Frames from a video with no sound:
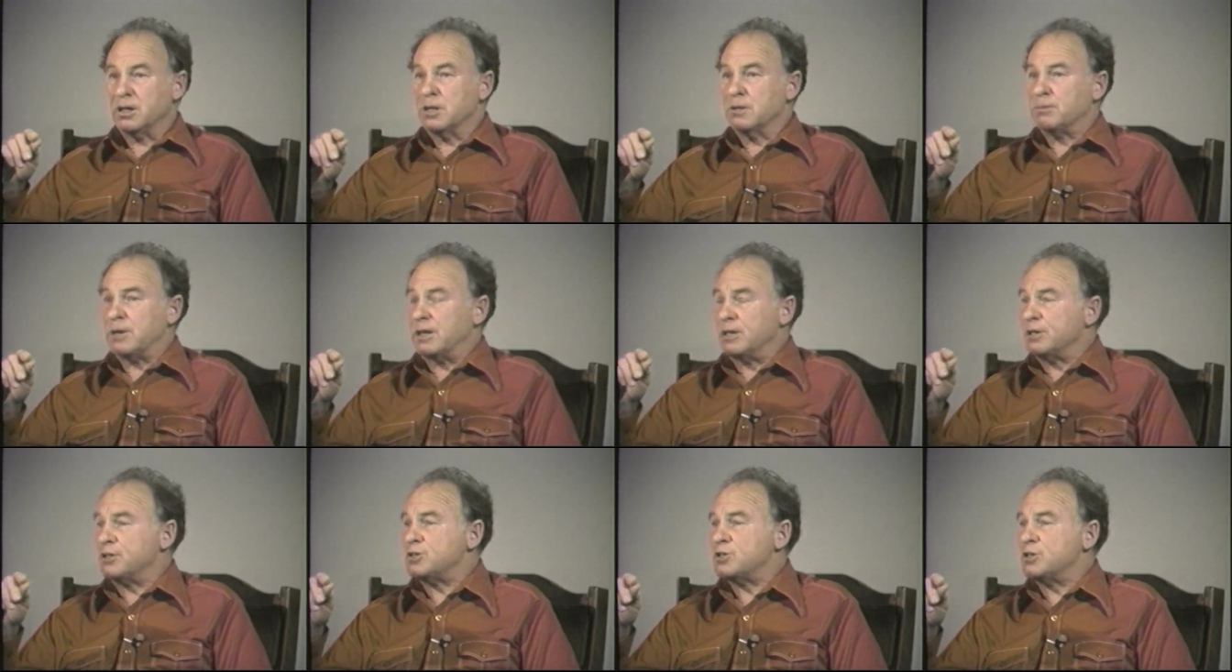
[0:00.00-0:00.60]
by
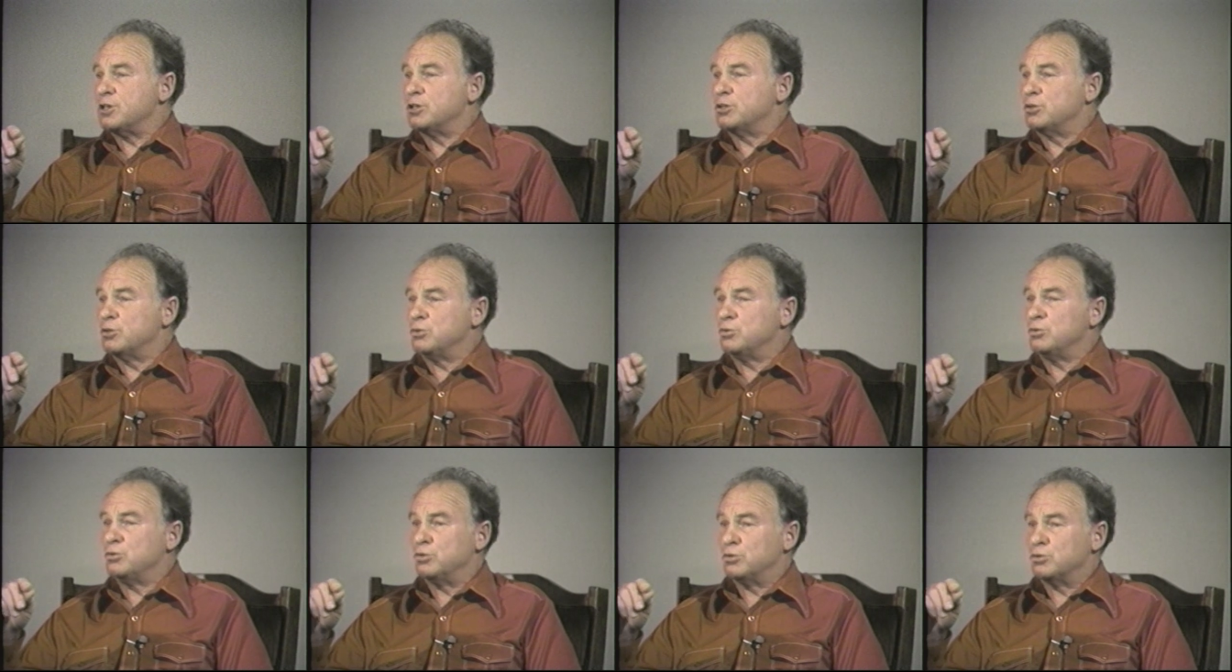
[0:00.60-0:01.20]
listening
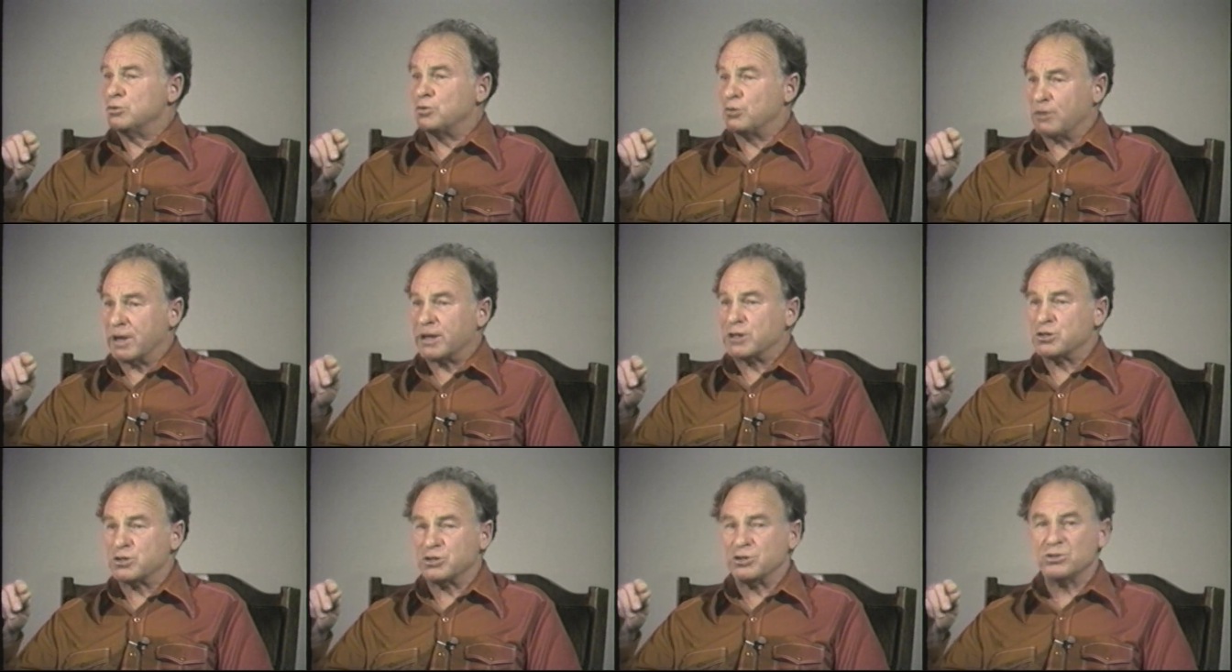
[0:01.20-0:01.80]
to
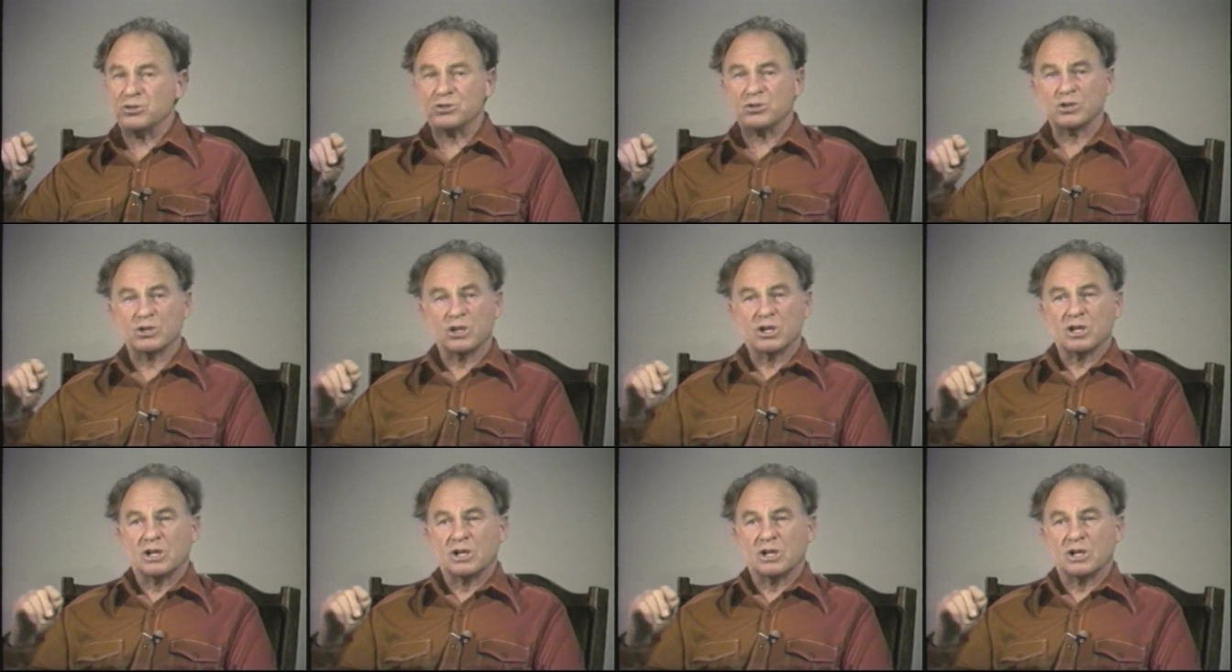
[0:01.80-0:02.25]
directions,